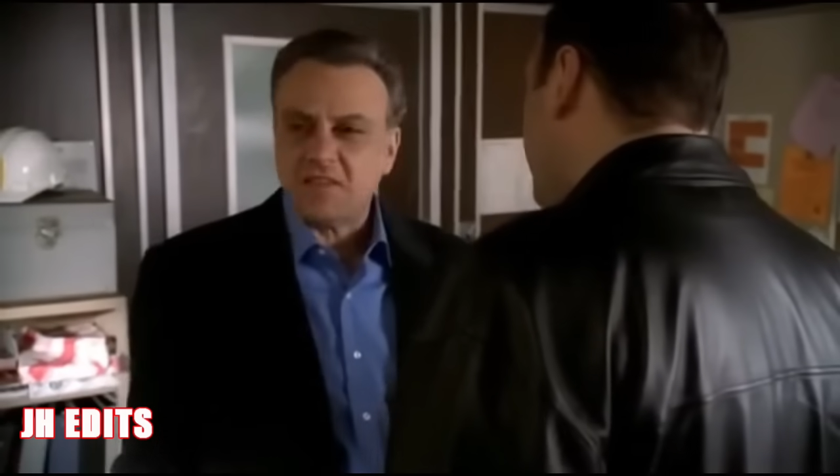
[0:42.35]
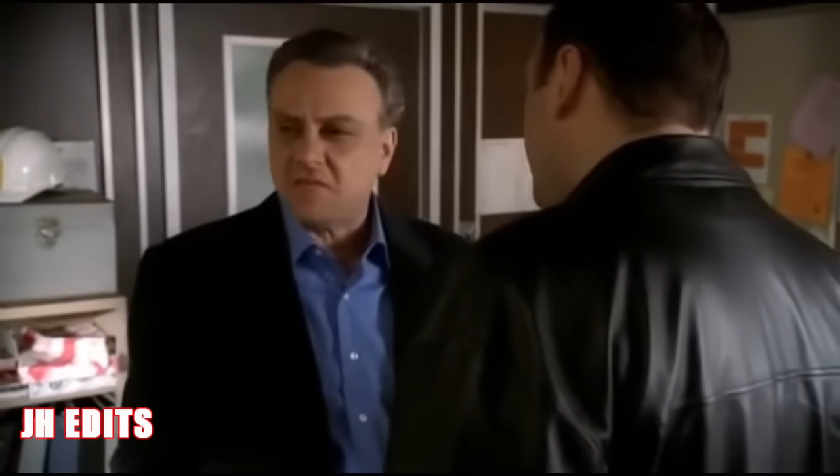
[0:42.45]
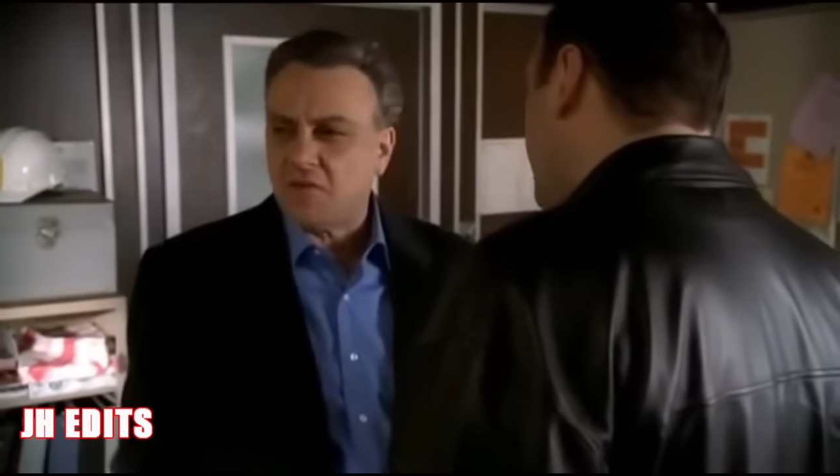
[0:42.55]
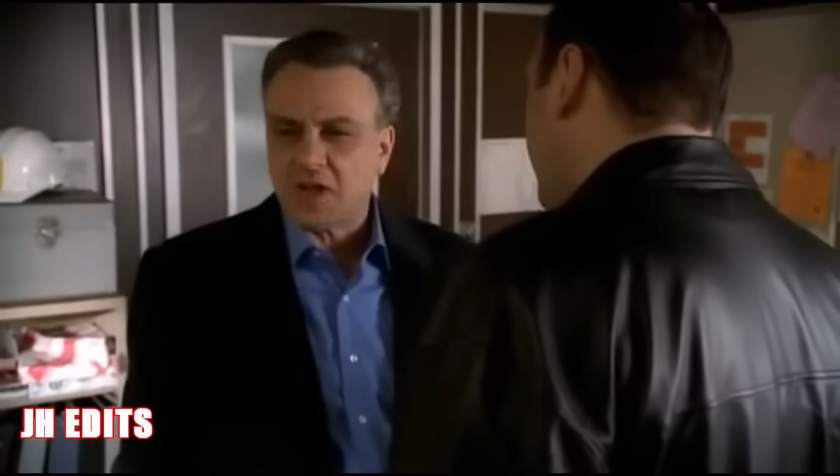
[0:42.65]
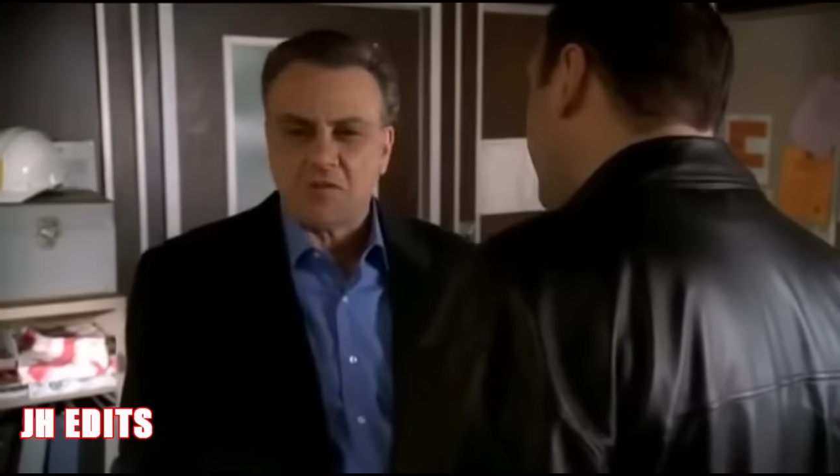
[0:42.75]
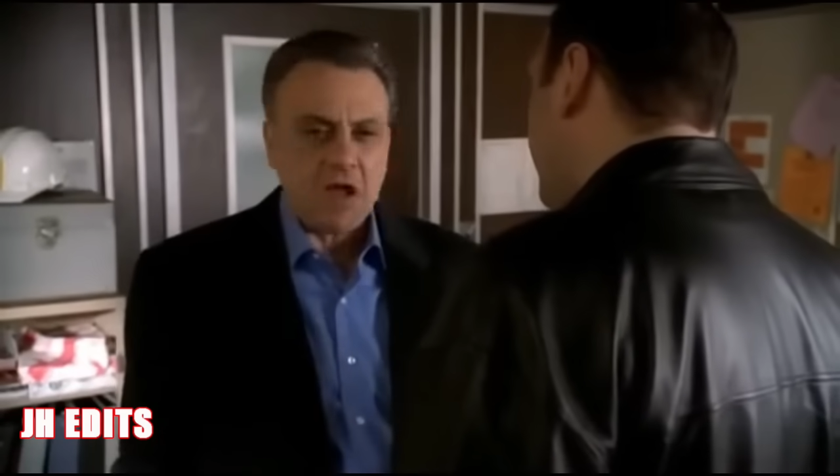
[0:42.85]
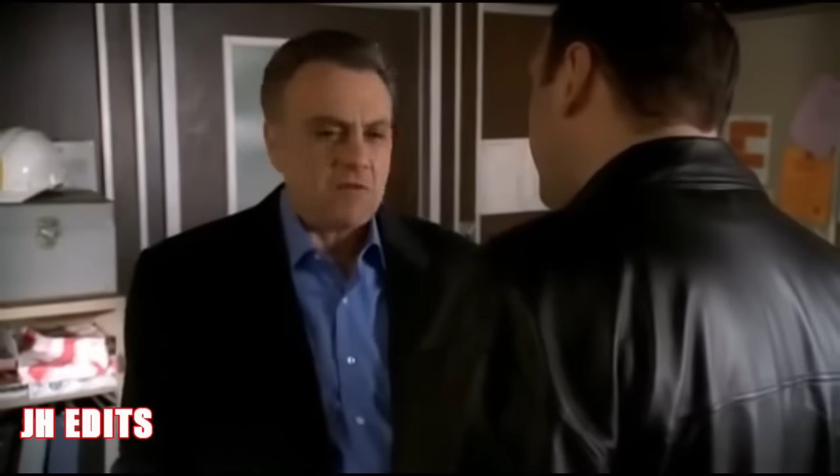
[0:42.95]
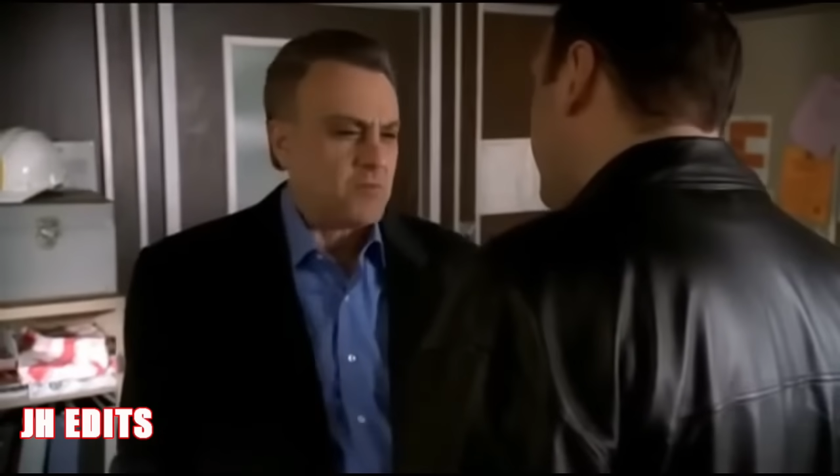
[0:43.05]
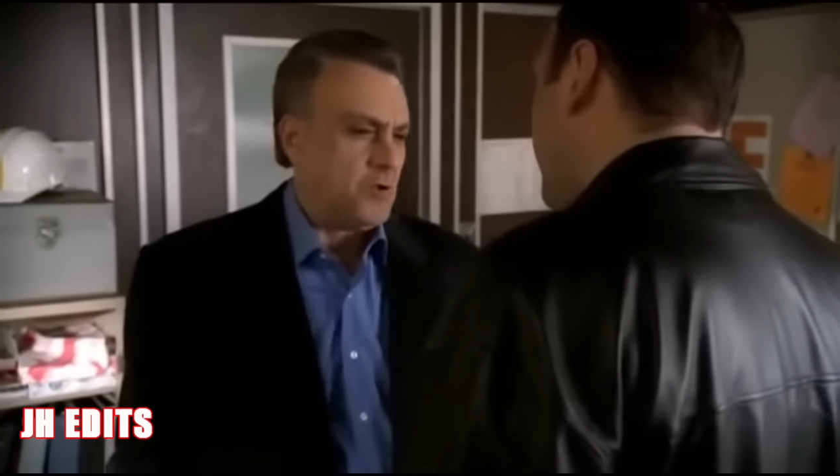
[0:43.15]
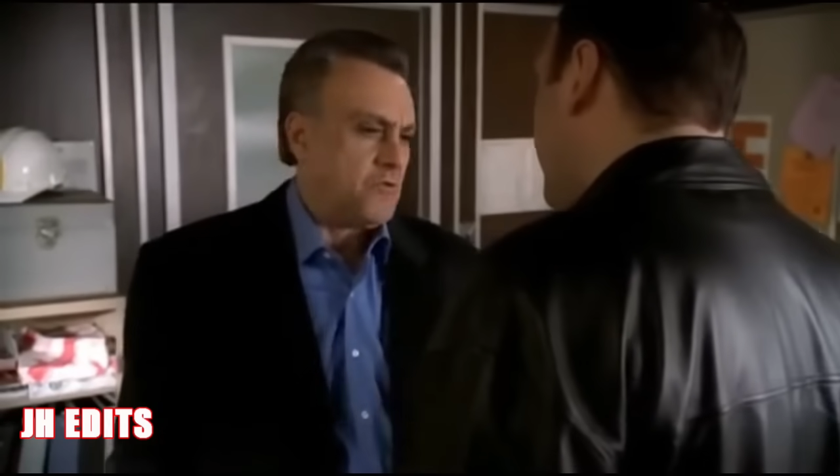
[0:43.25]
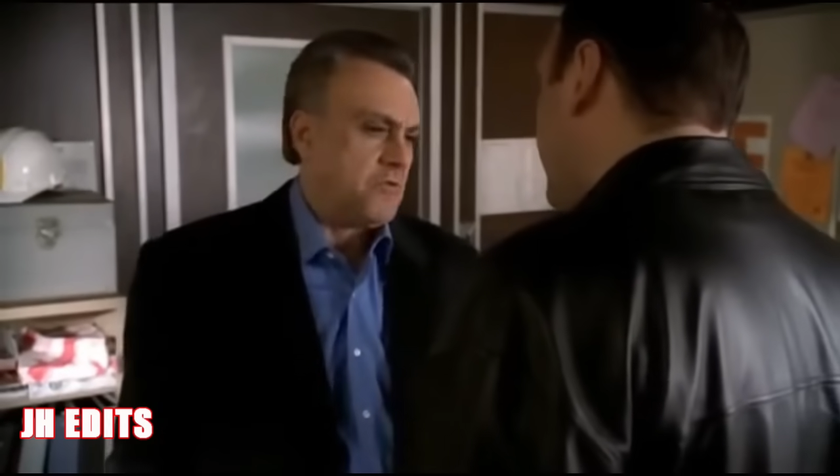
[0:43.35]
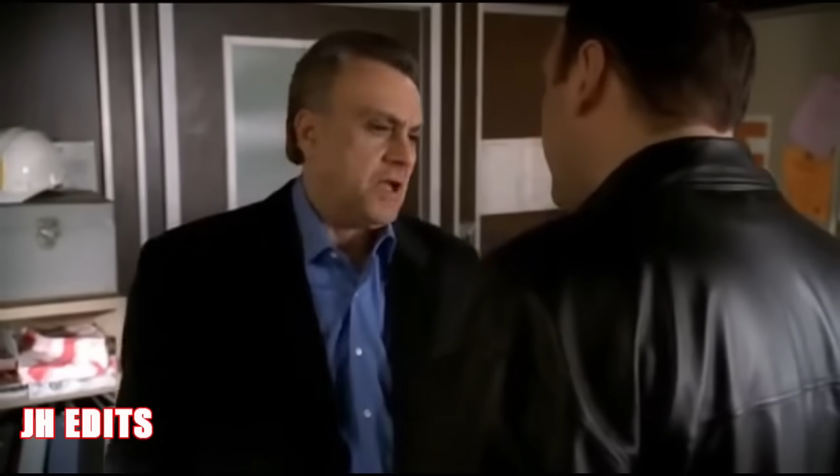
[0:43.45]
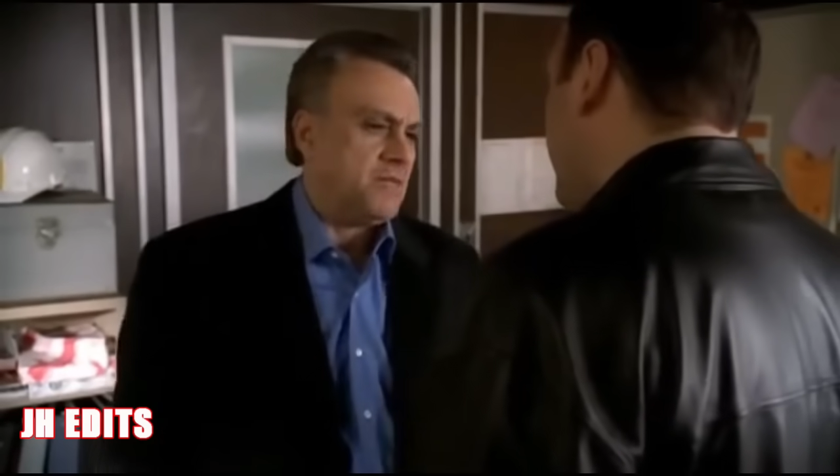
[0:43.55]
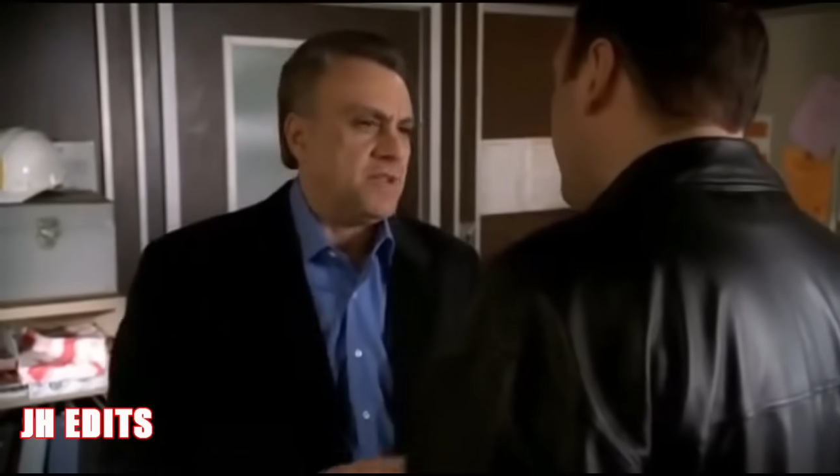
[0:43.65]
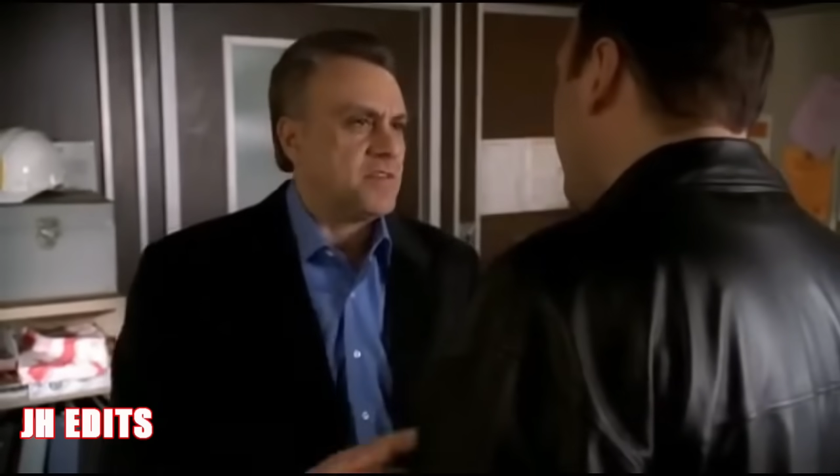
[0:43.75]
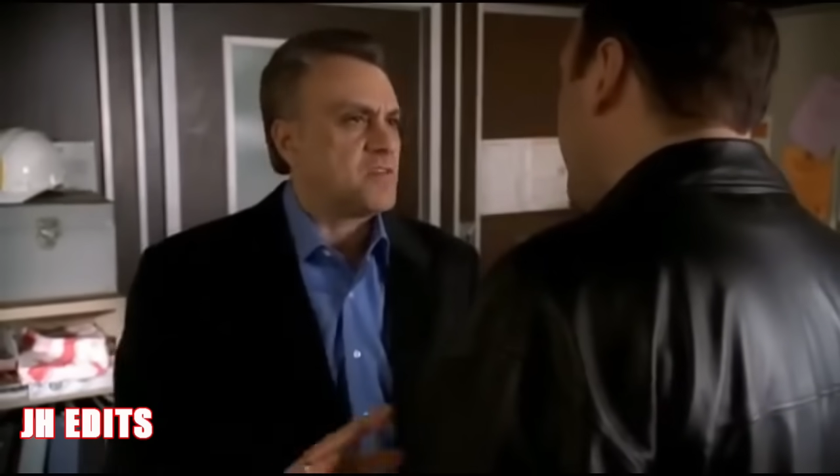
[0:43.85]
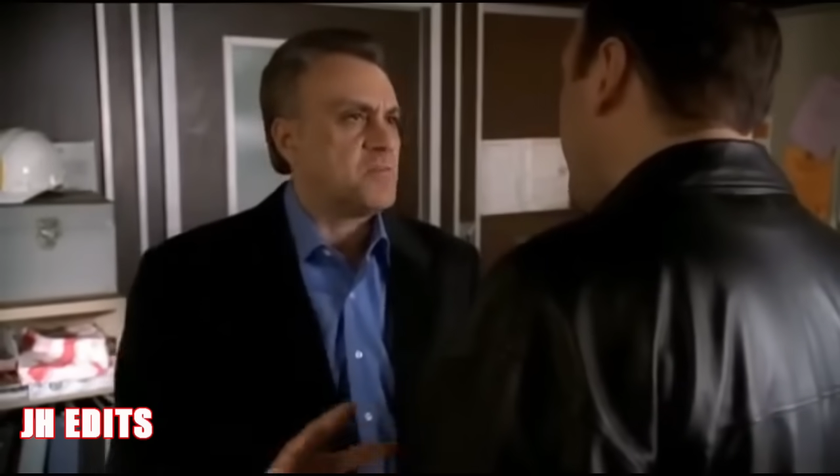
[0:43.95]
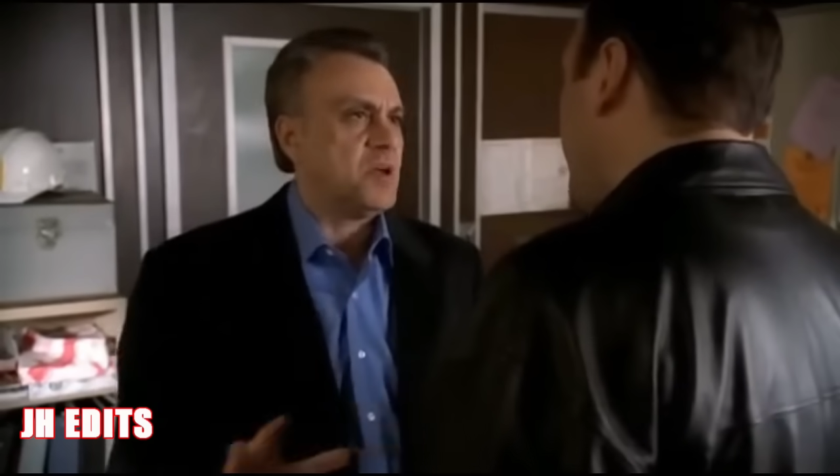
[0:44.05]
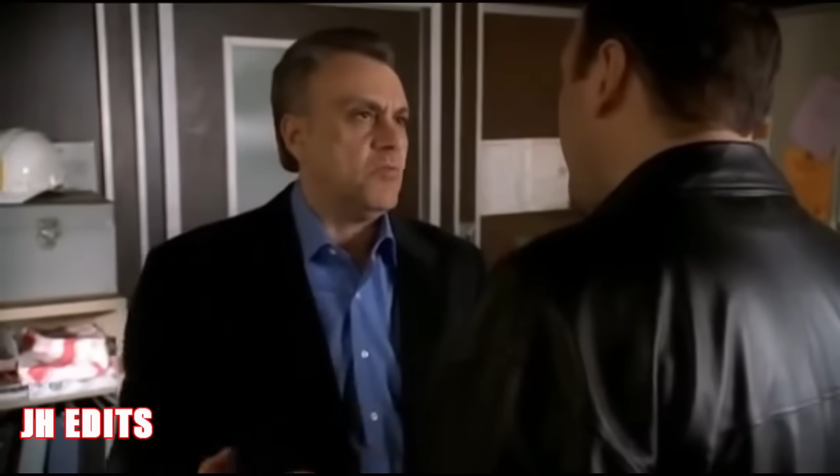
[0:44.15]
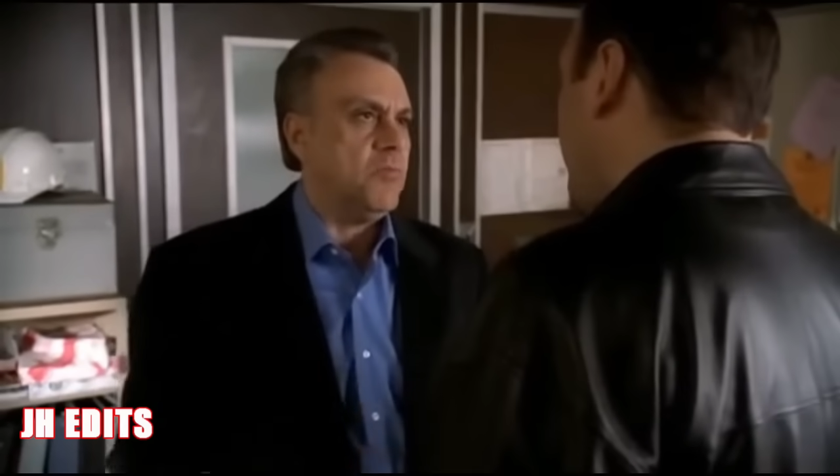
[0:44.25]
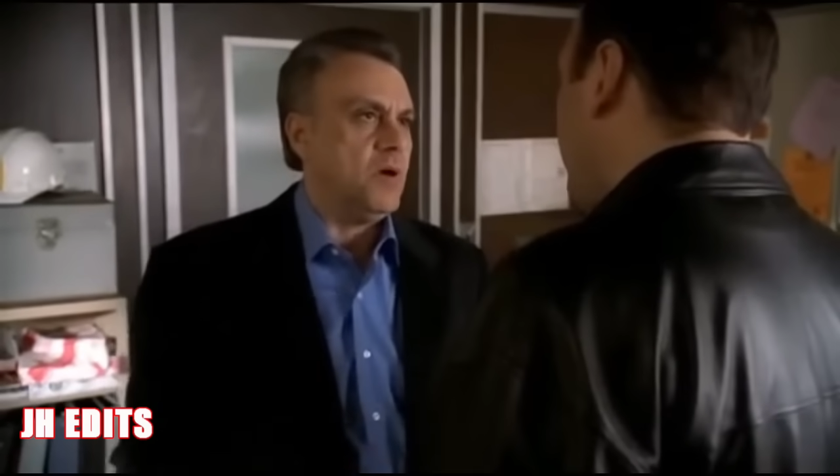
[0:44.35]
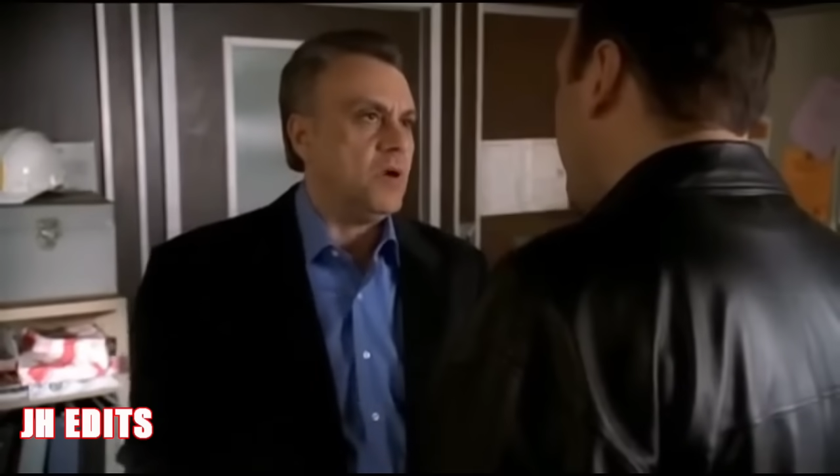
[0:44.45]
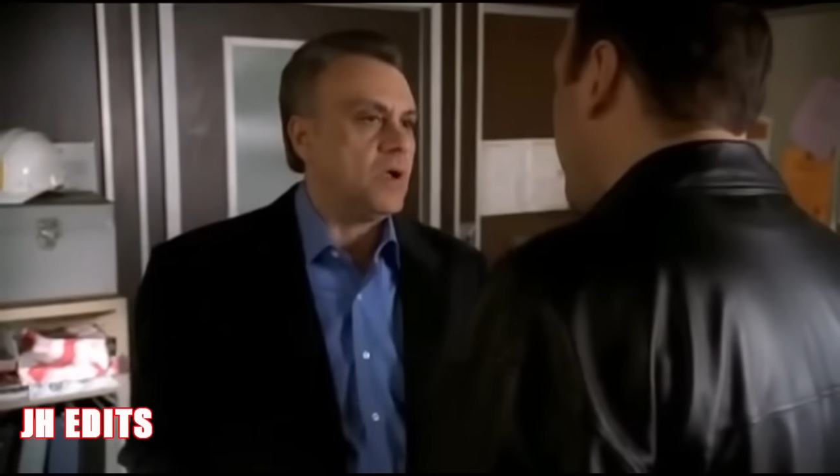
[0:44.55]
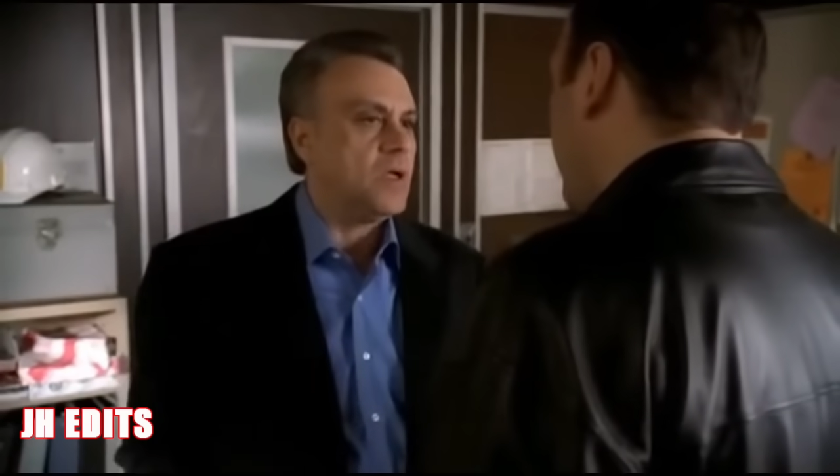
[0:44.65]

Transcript: This fucking Ralph's more creative than Spielberg.